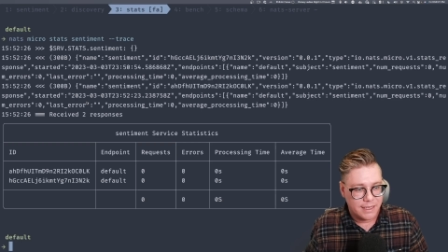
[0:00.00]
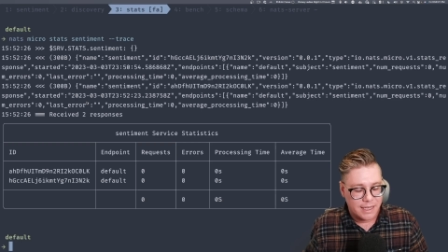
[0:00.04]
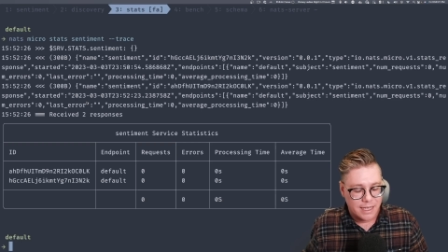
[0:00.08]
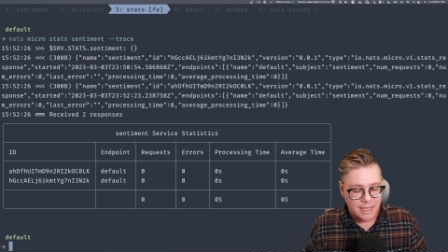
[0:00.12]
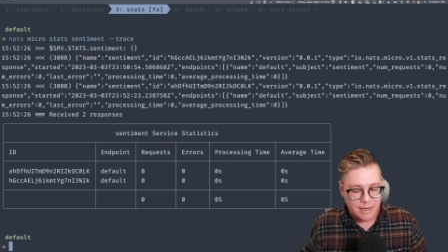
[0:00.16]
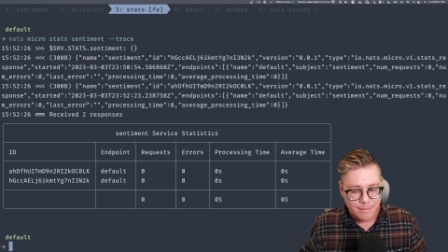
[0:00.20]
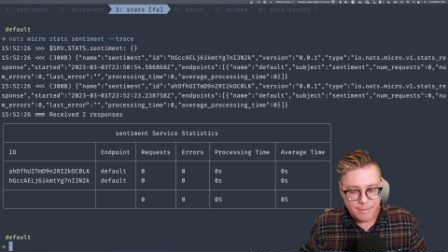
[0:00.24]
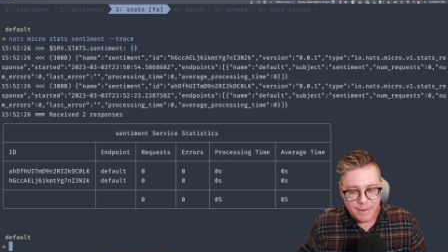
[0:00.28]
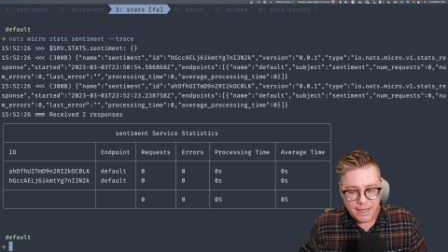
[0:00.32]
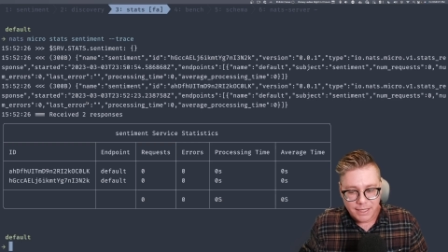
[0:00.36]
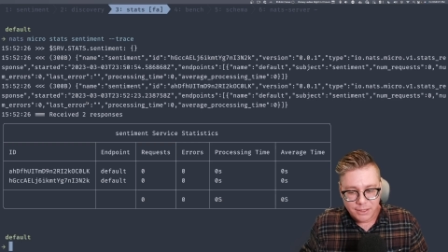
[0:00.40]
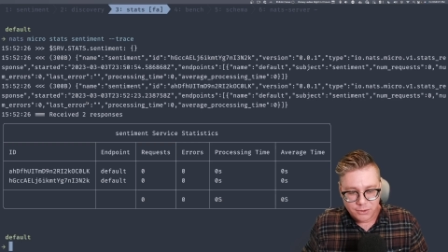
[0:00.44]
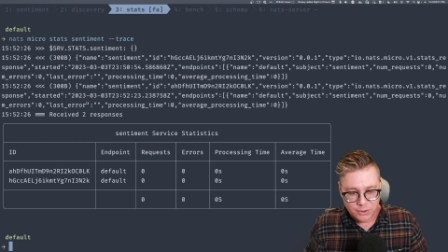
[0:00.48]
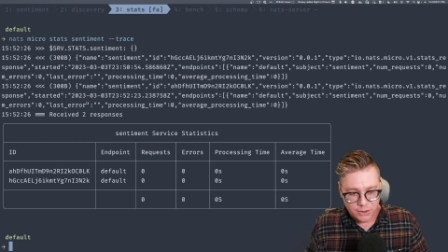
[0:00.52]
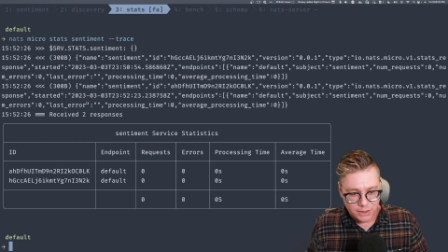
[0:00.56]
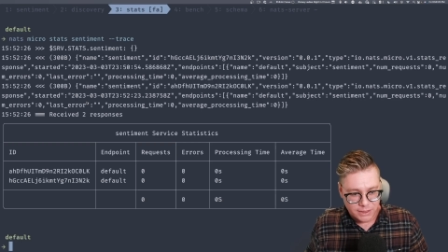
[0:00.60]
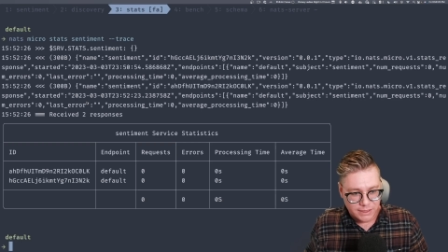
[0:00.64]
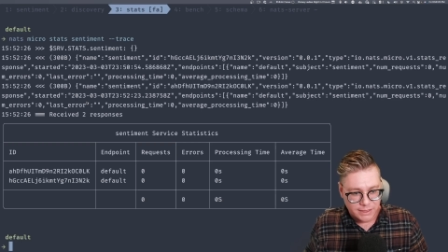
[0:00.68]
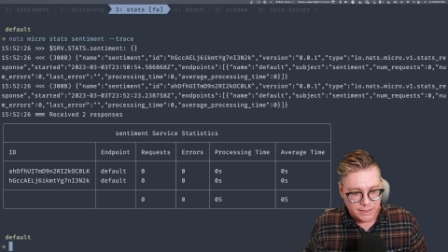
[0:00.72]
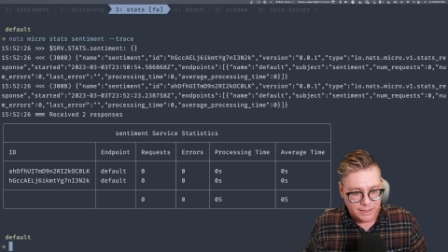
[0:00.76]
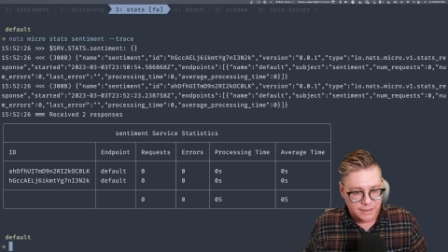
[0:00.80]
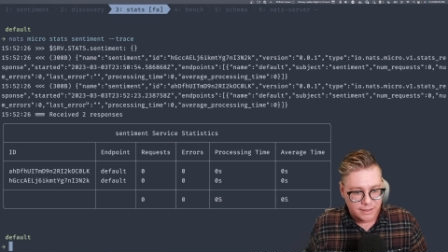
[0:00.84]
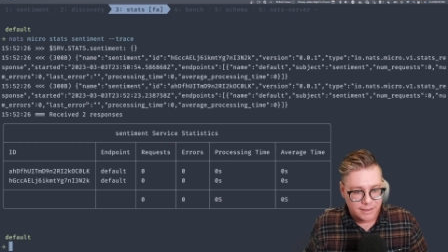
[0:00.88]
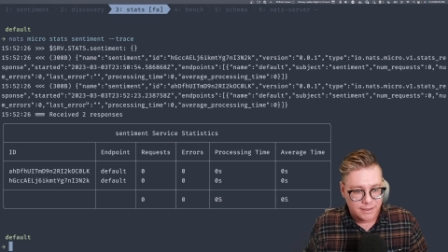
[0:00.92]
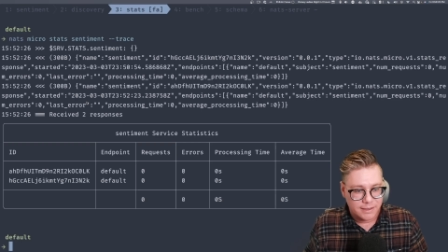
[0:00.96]
and
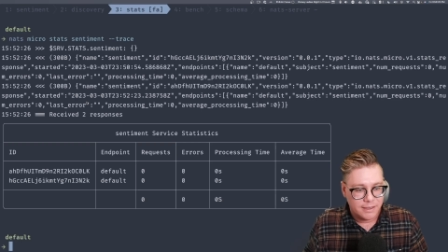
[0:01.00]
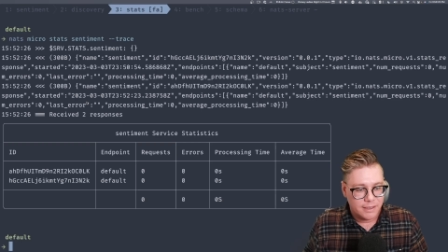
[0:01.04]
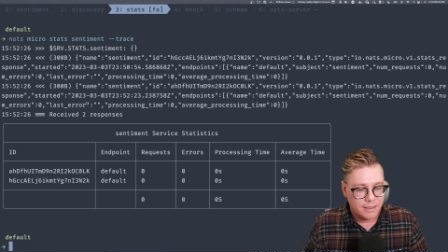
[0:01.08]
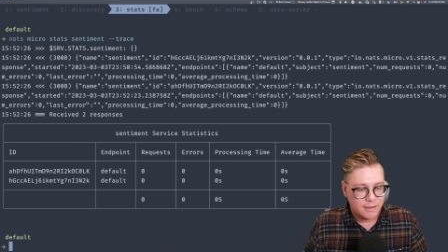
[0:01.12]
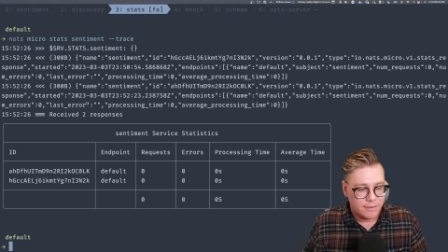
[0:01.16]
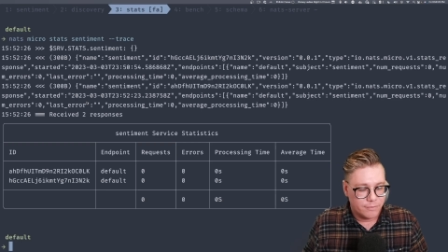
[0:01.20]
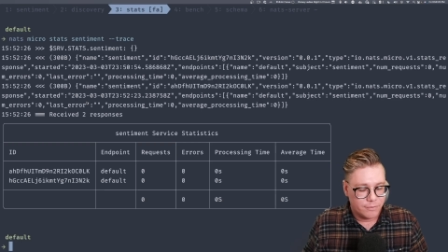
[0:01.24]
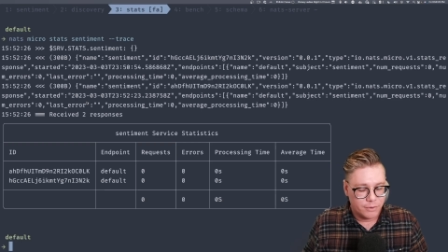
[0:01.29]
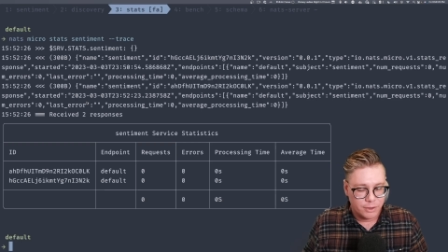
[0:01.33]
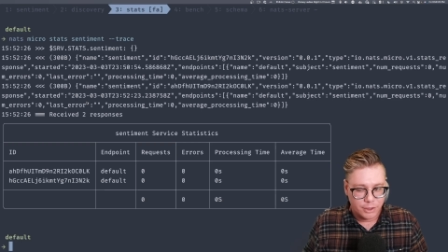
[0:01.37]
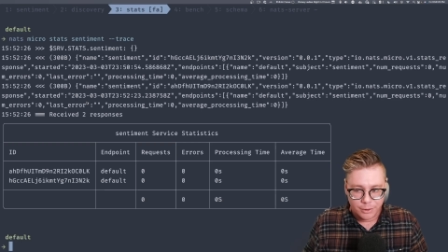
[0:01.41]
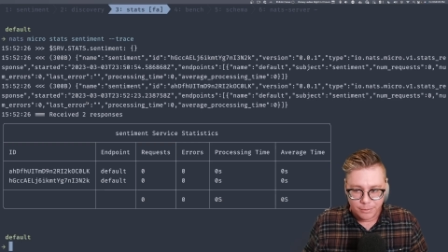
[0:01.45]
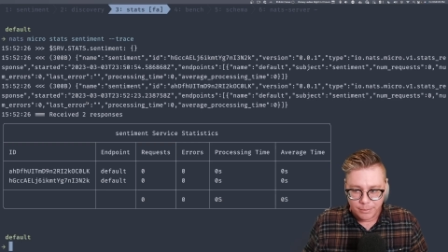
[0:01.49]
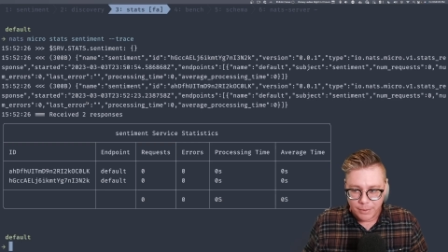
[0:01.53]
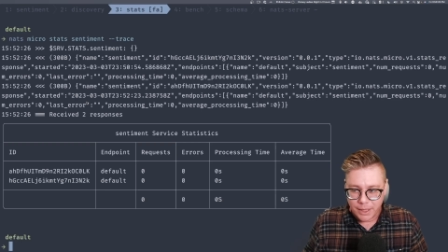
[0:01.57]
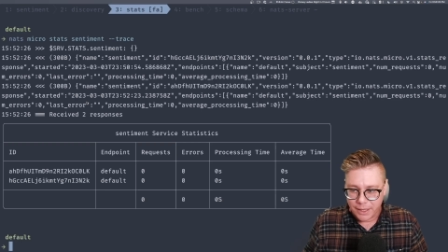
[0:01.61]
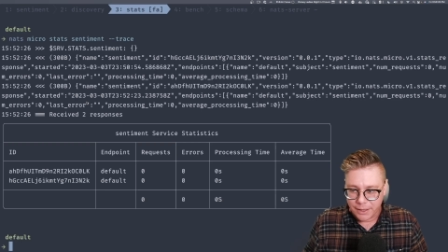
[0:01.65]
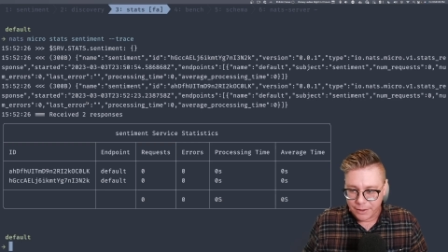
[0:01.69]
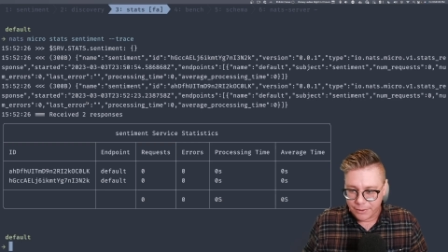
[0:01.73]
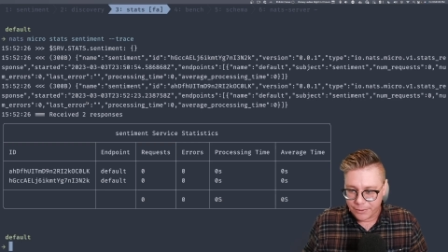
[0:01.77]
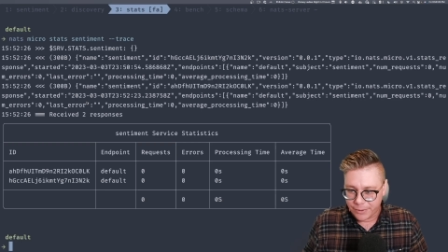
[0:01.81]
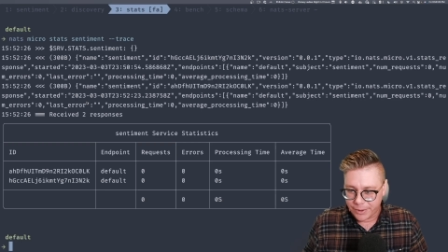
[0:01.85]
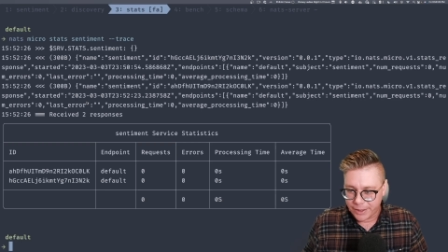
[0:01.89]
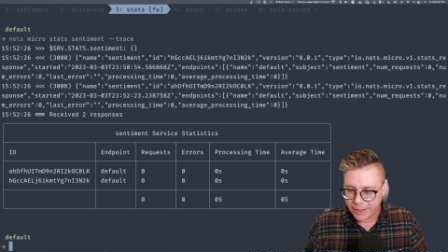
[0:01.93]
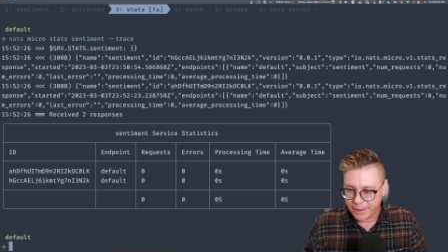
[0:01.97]
metrics here for your
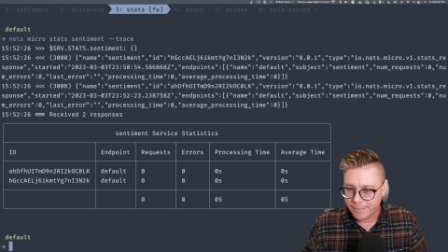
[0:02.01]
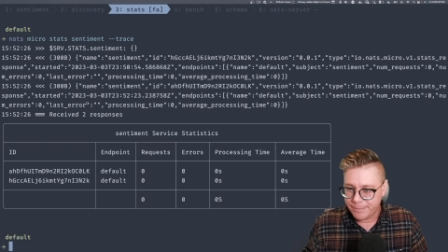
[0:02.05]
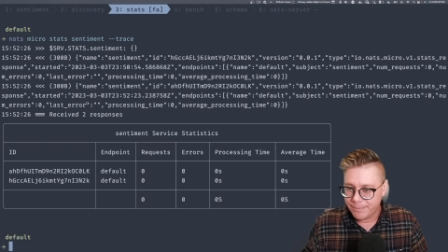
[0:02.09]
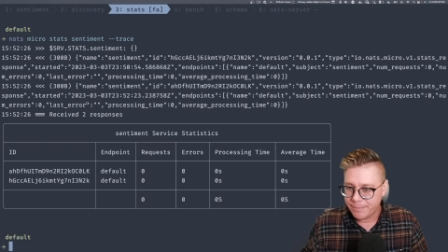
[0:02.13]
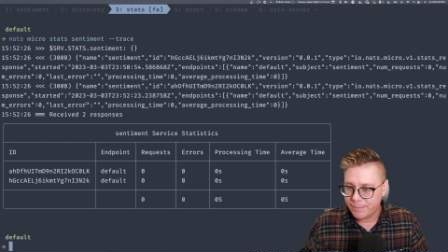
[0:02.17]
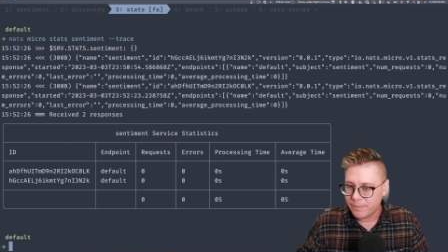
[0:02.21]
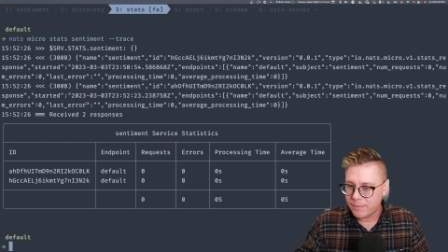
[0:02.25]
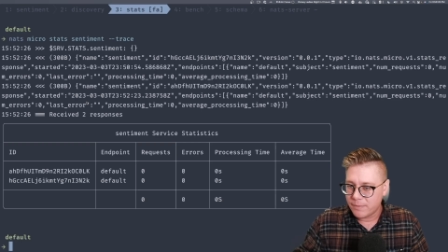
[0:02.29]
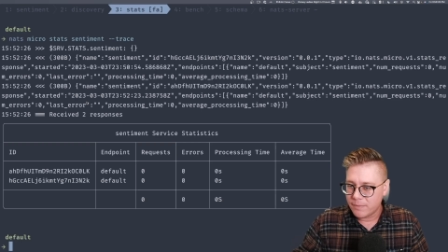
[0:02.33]
monitoring.